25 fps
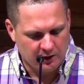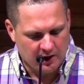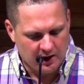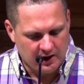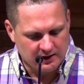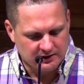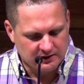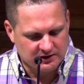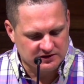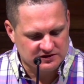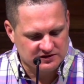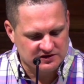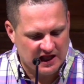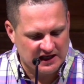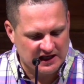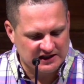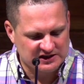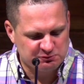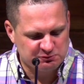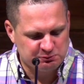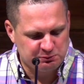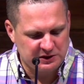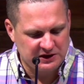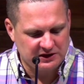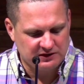does not
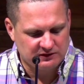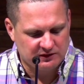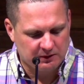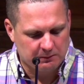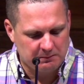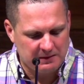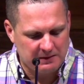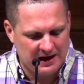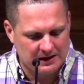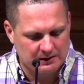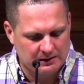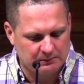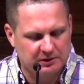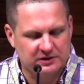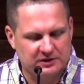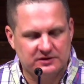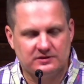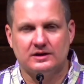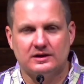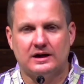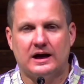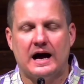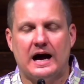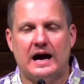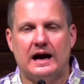speak to men, but to
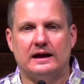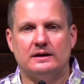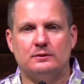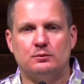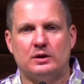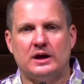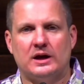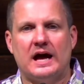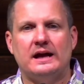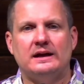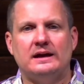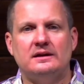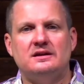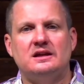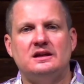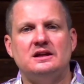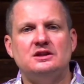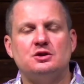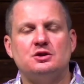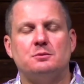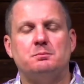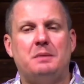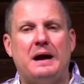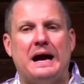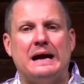God. When I teach a
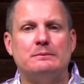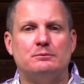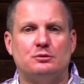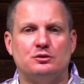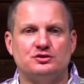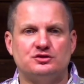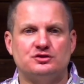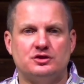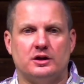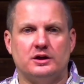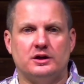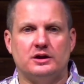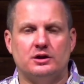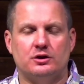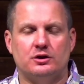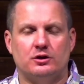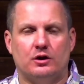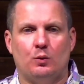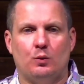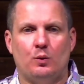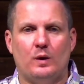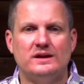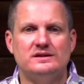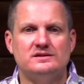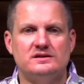Bible study here on
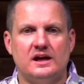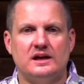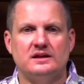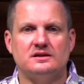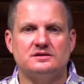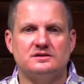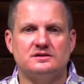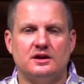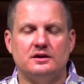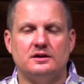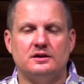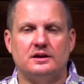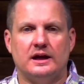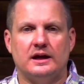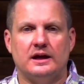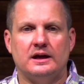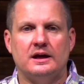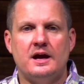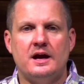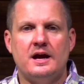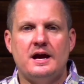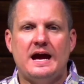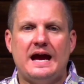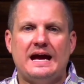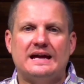Wednesday and Sunday,
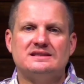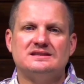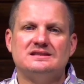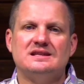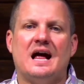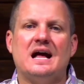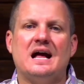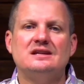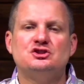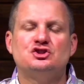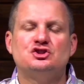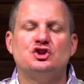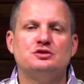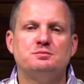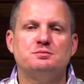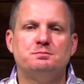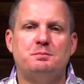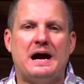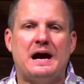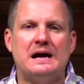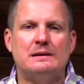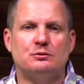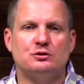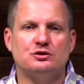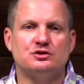it's not just
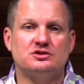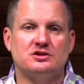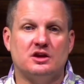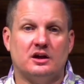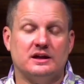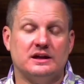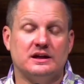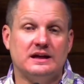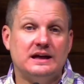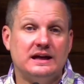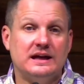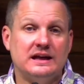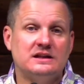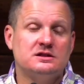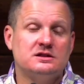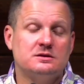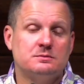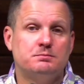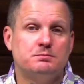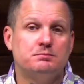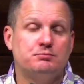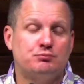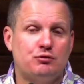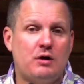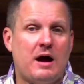Bible study, it's
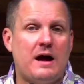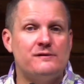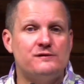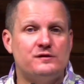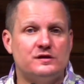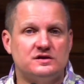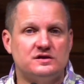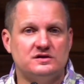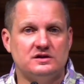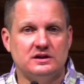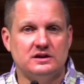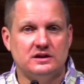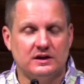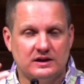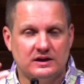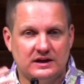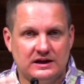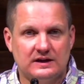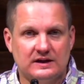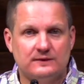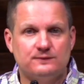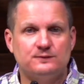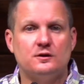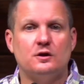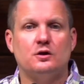prophecy. The
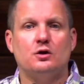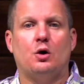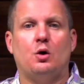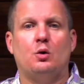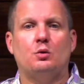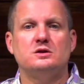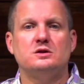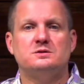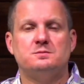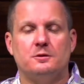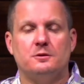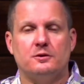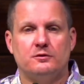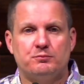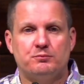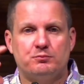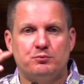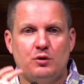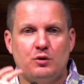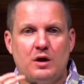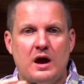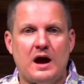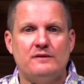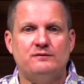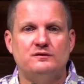gift of the Holy Spirit of
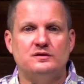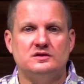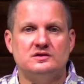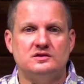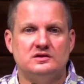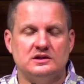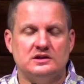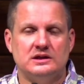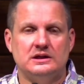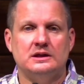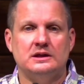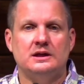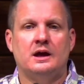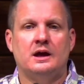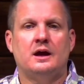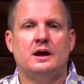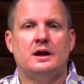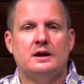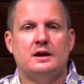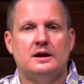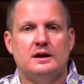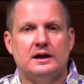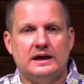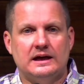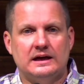prophecy
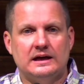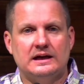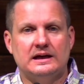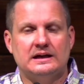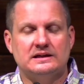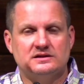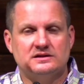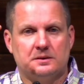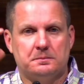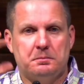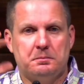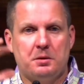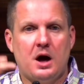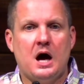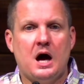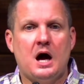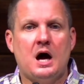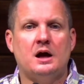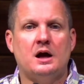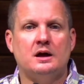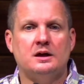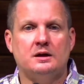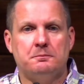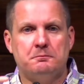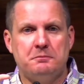is
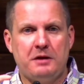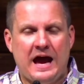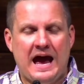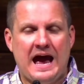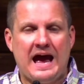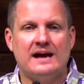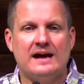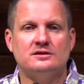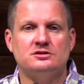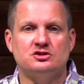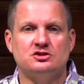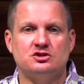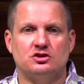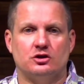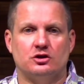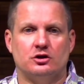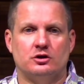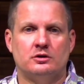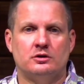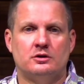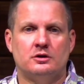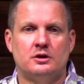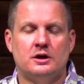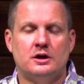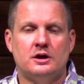upon a pastor.
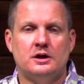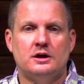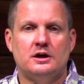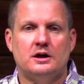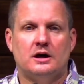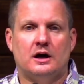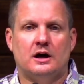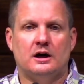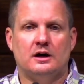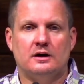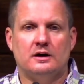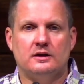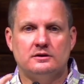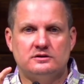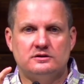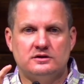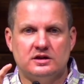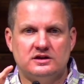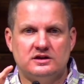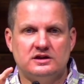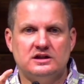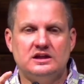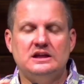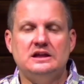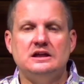Uh, to
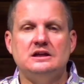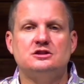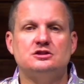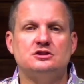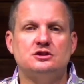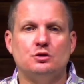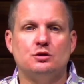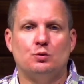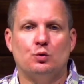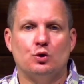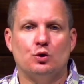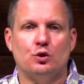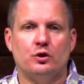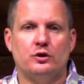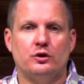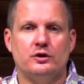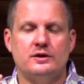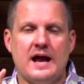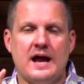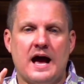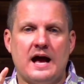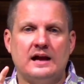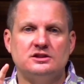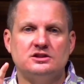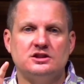teach the word,
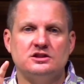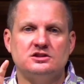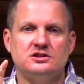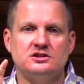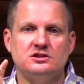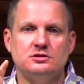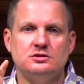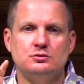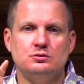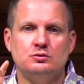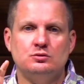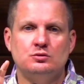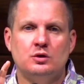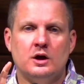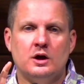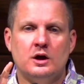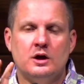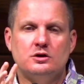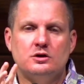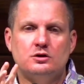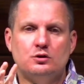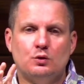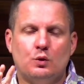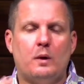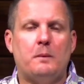not just to
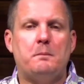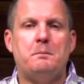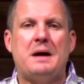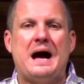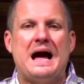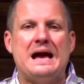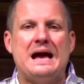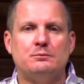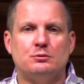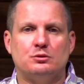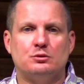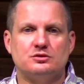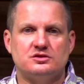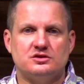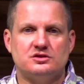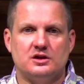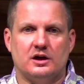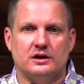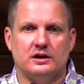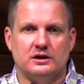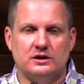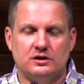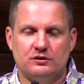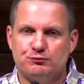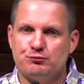do a Bible
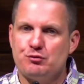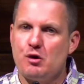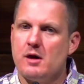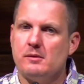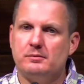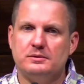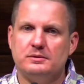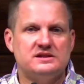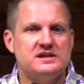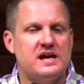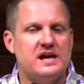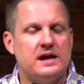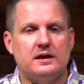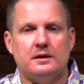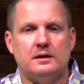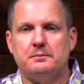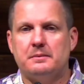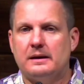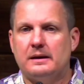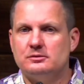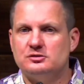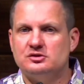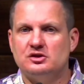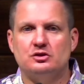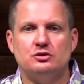study. You've probably sat on
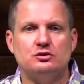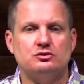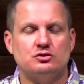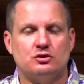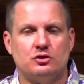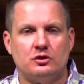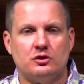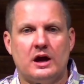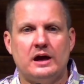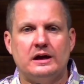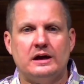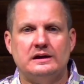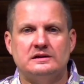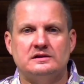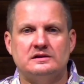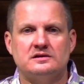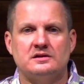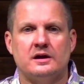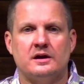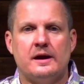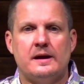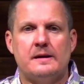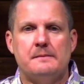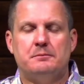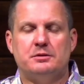Bible studies, those are nice,
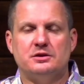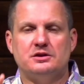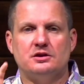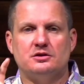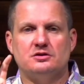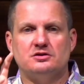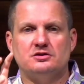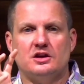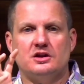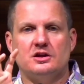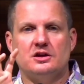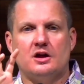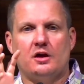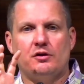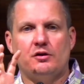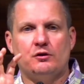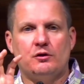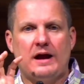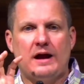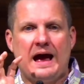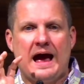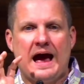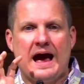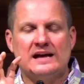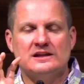but there's another
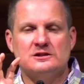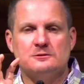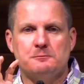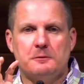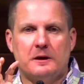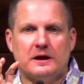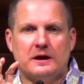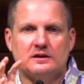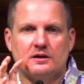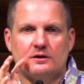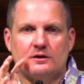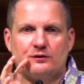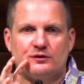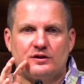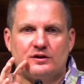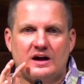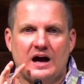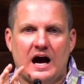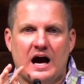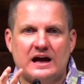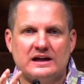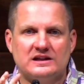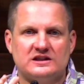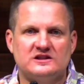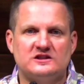aspect of
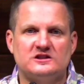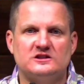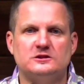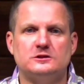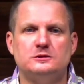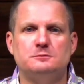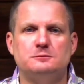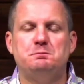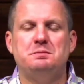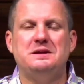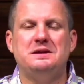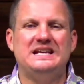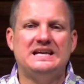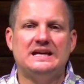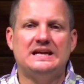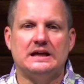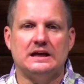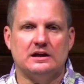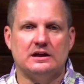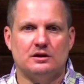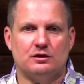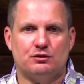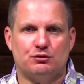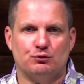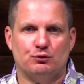God
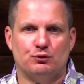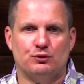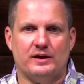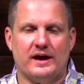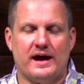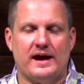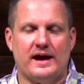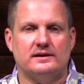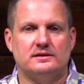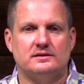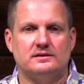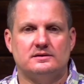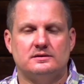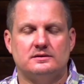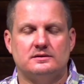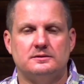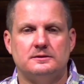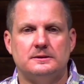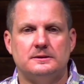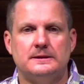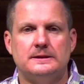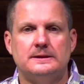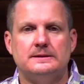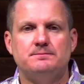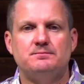speaking through that.
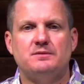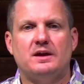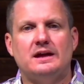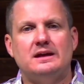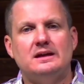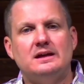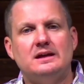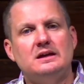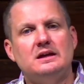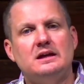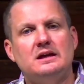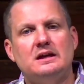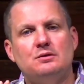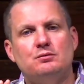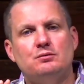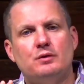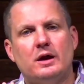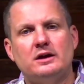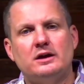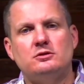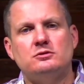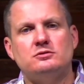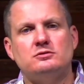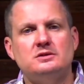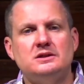And he, he
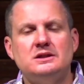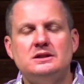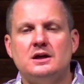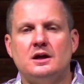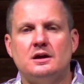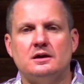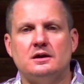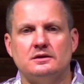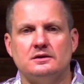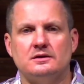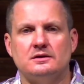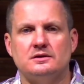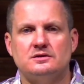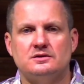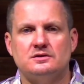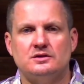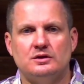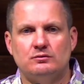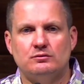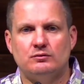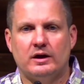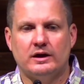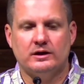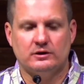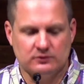regularly does. He
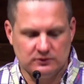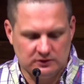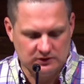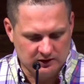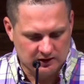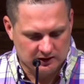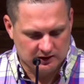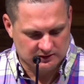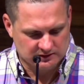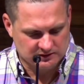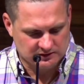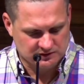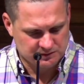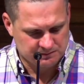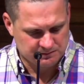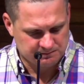regularly does.